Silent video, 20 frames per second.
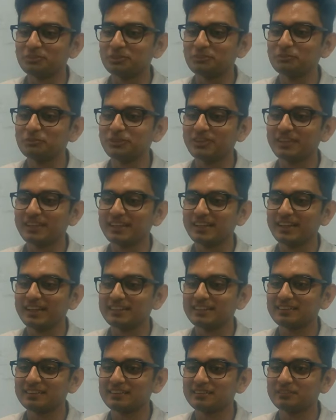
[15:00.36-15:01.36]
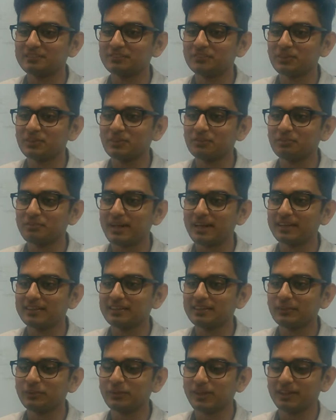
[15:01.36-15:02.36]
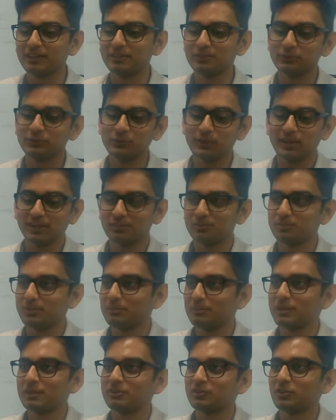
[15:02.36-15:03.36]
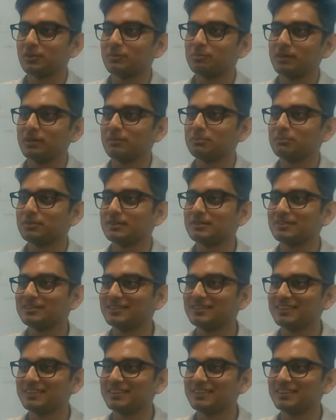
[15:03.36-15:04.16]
one more thing, that for math, you can do experiments on a paper.